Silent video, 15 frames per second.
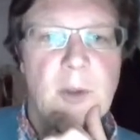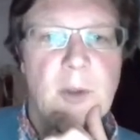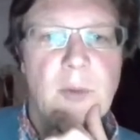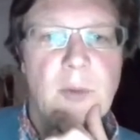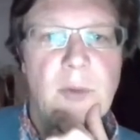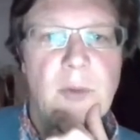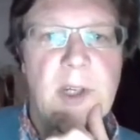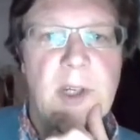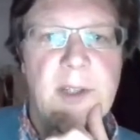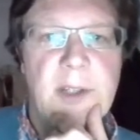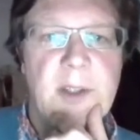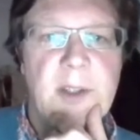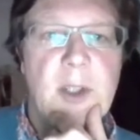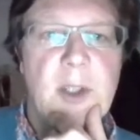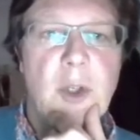Right.
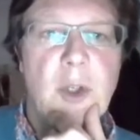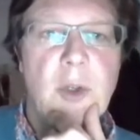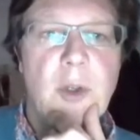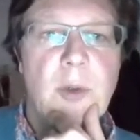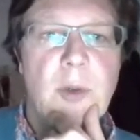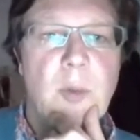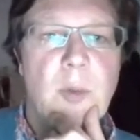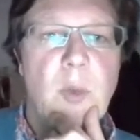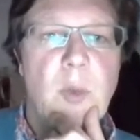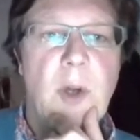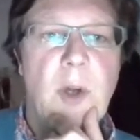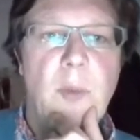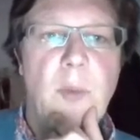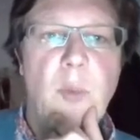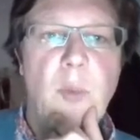
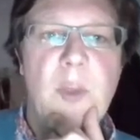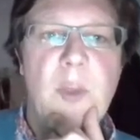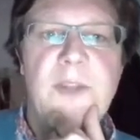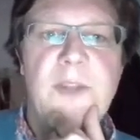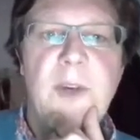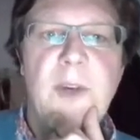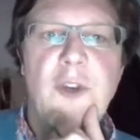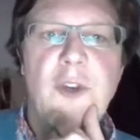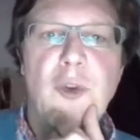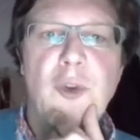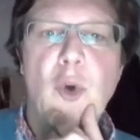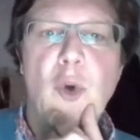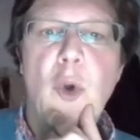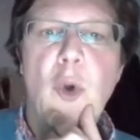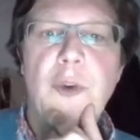Well, which function
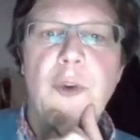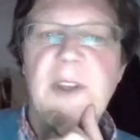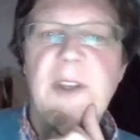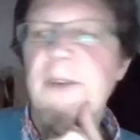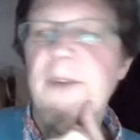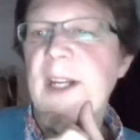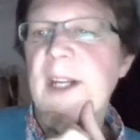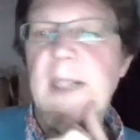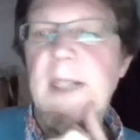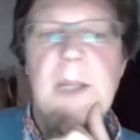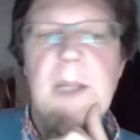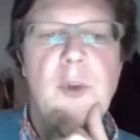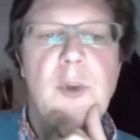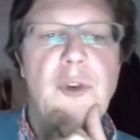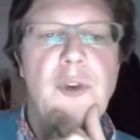calls infect
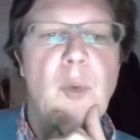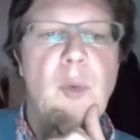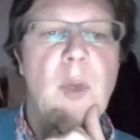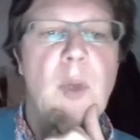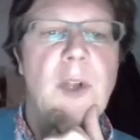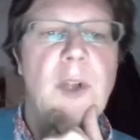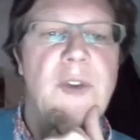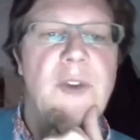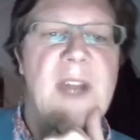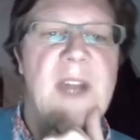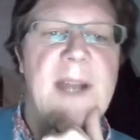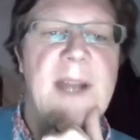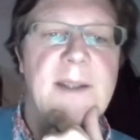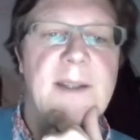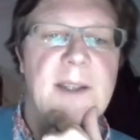neighbors? Well,
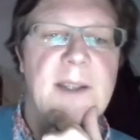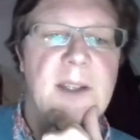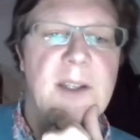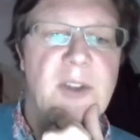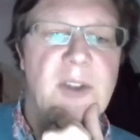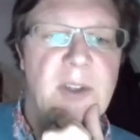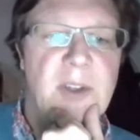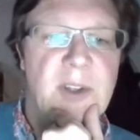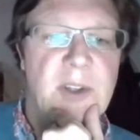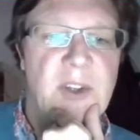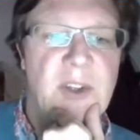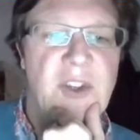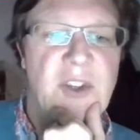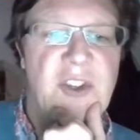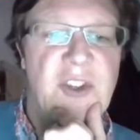that is
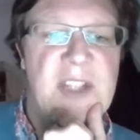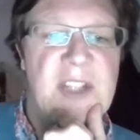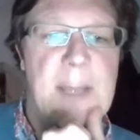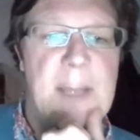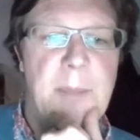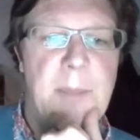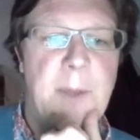step.